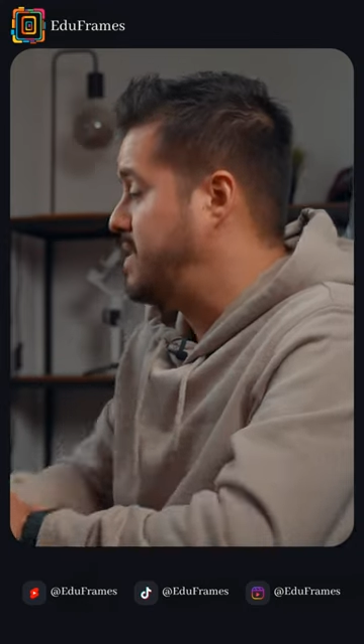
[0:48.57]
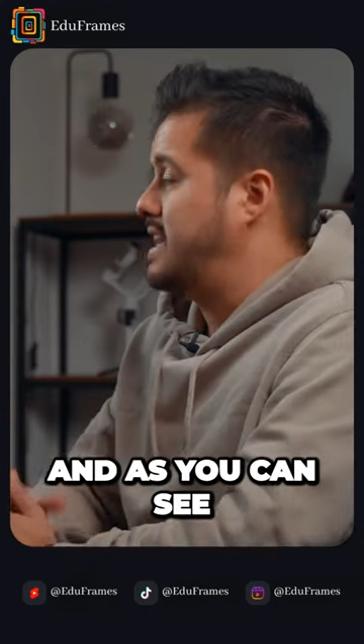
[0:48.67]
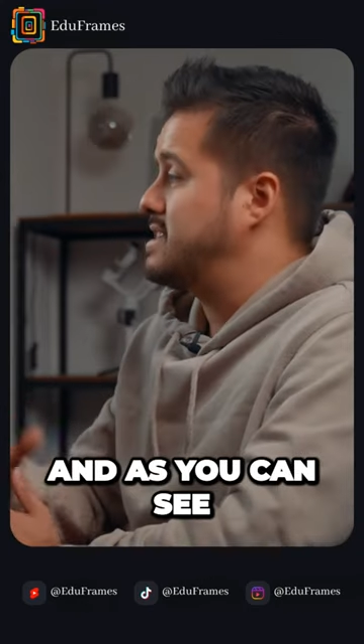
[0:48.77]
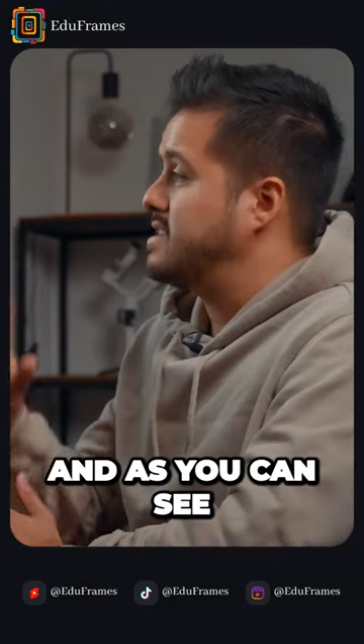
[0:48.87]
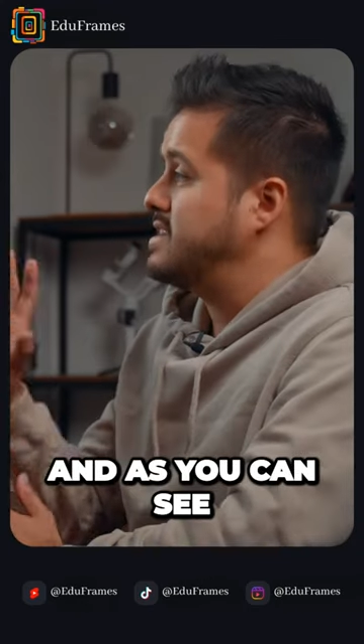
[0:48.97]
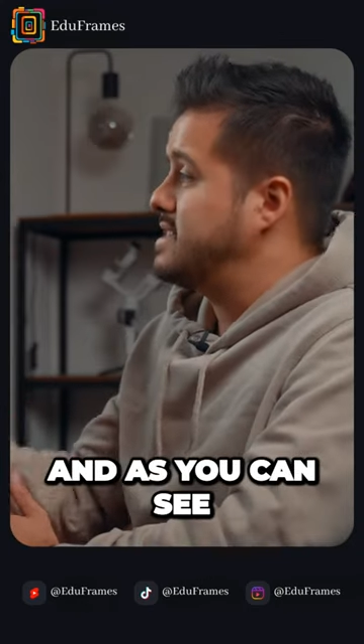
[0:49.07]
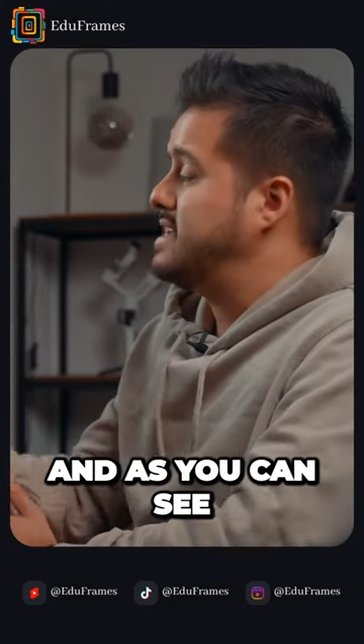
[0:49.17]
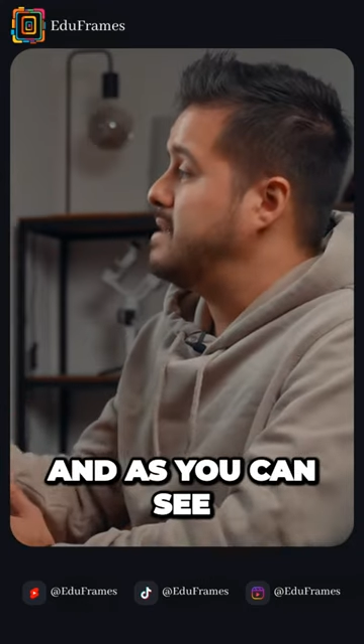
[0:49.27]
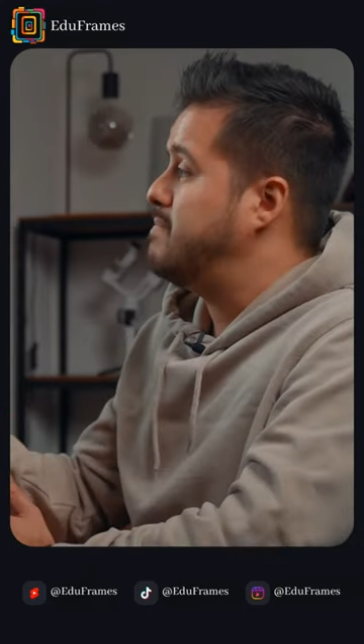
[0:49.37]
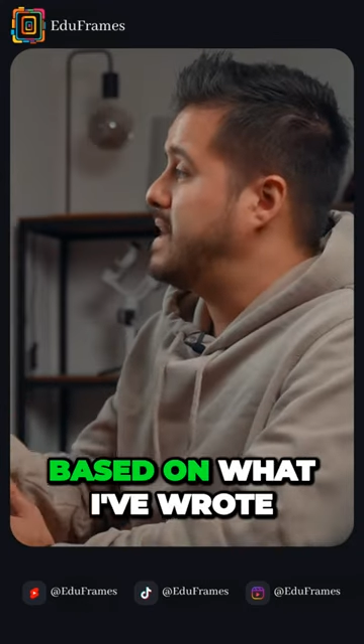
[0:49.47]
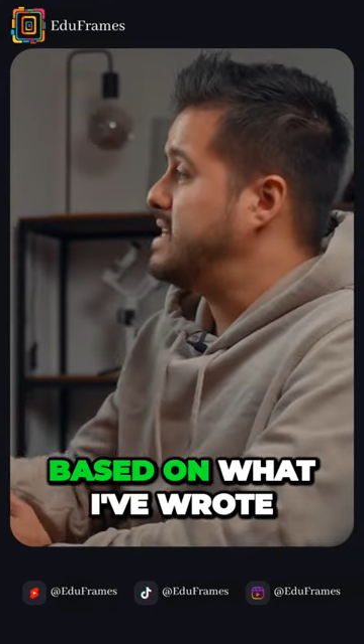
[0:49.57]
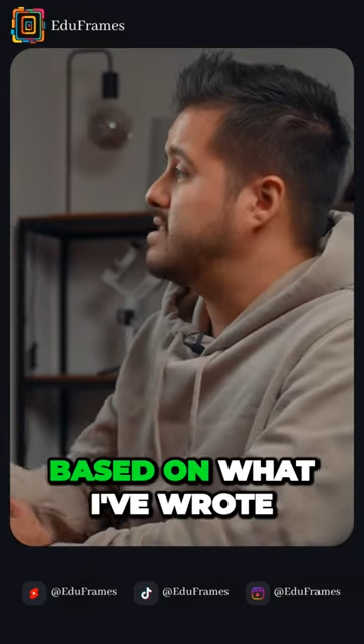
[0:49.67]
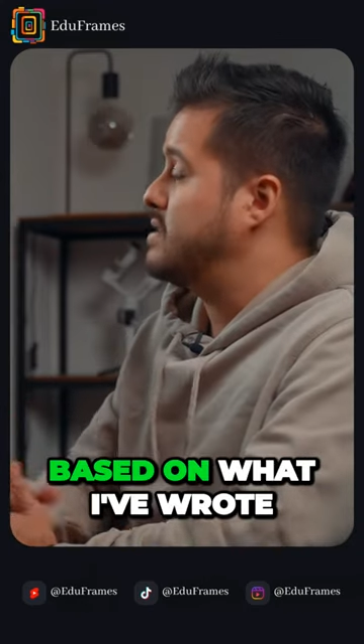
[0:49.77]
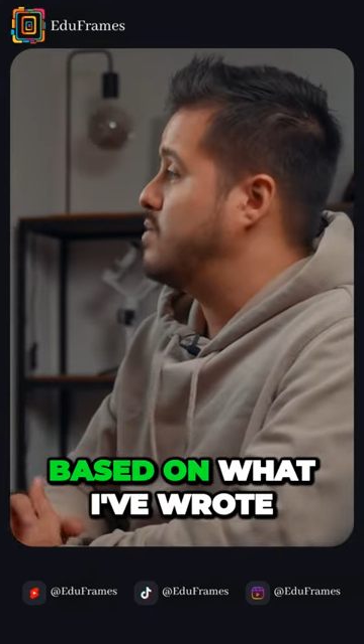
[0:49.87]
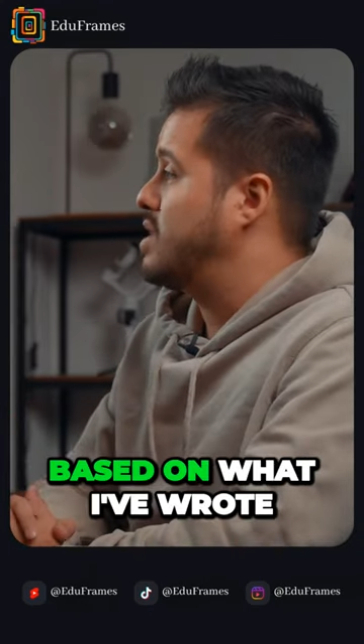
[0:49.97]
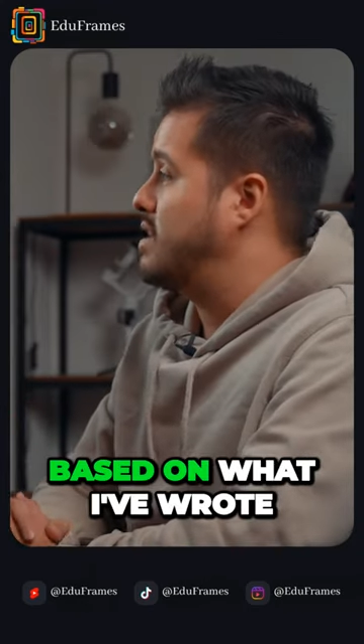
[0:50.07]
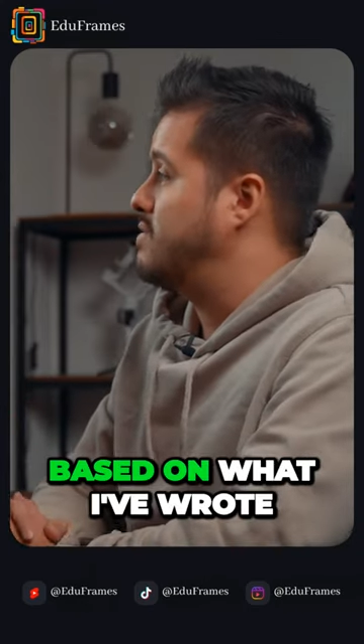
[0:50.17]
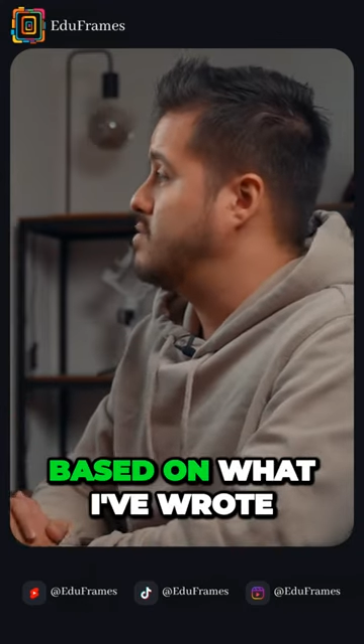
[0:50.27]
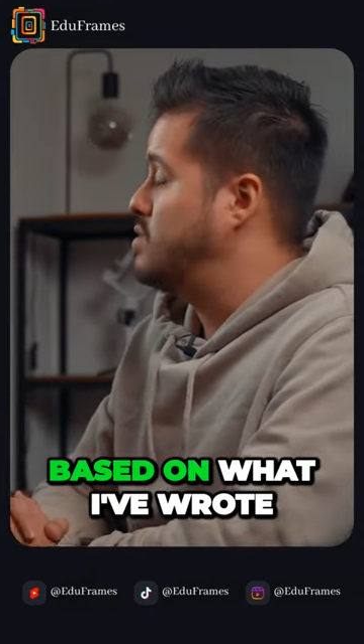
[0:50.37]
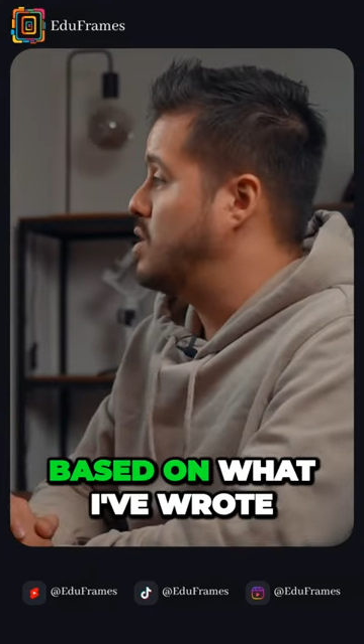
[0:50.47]
And as you can see, based on what I've
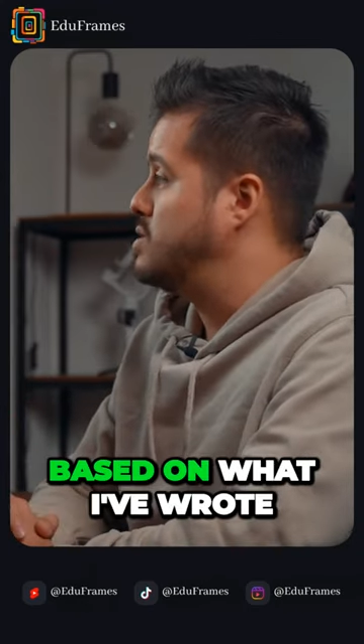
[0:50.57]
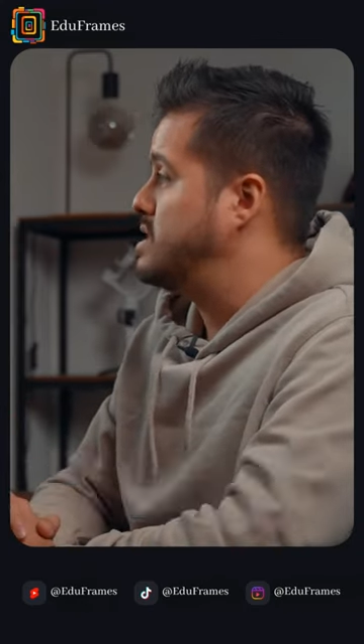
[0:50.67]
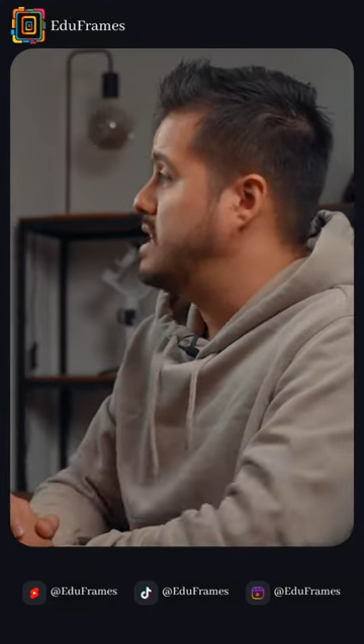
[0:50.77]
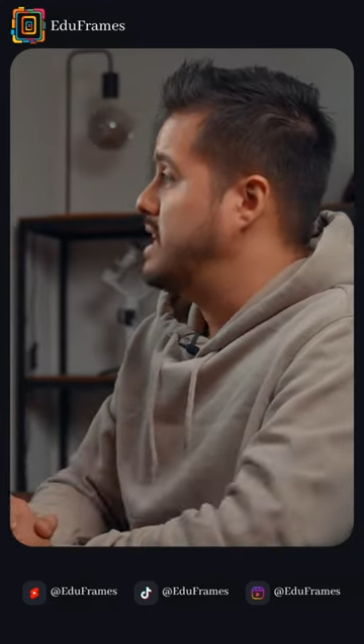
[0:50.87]
wrote,